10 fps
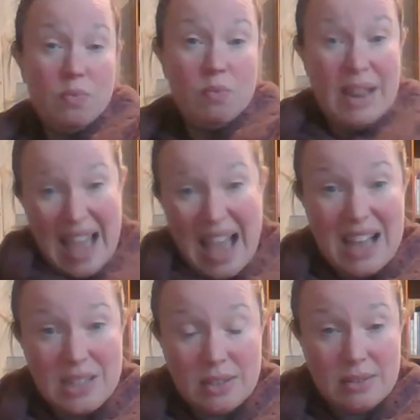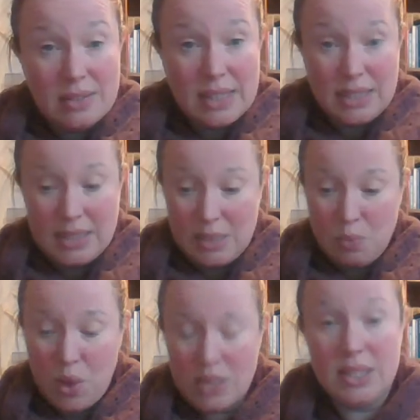an add 60
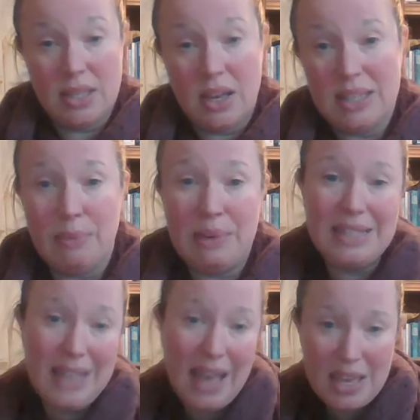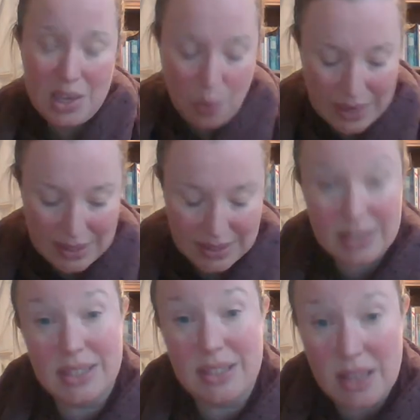one side, I'm going to take away
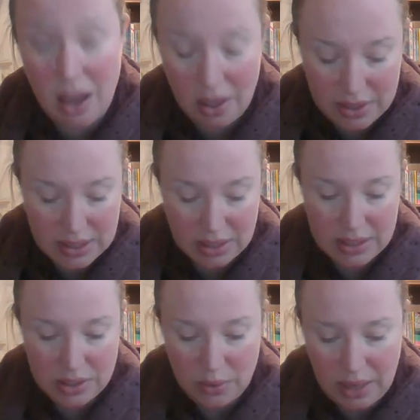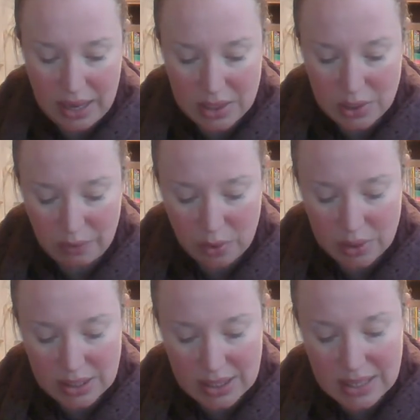60 the other side. Okay, so I've
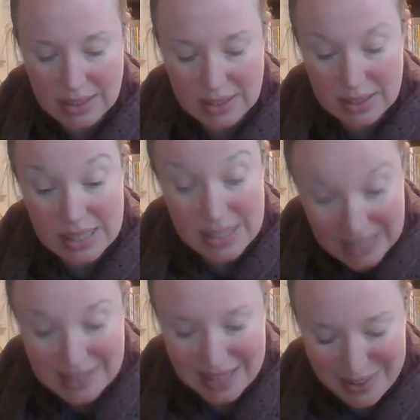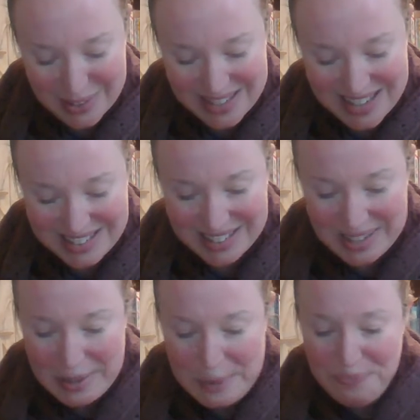got 66,000
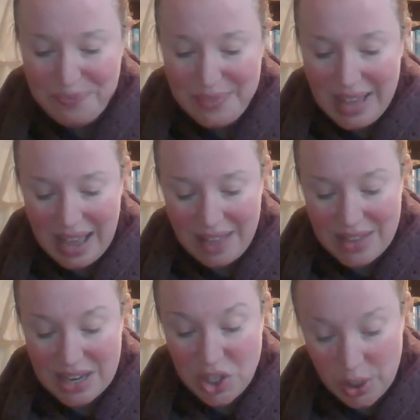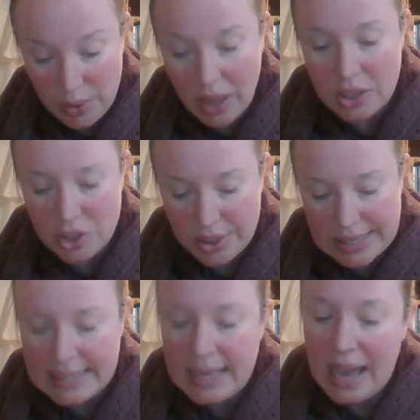and then
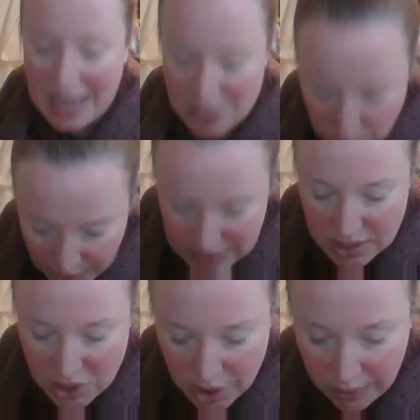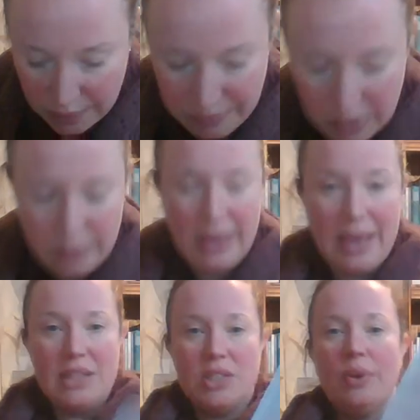222.
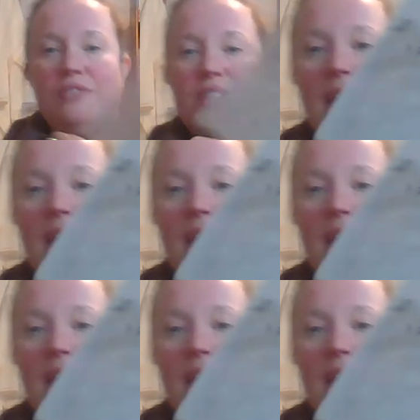Okay, so I've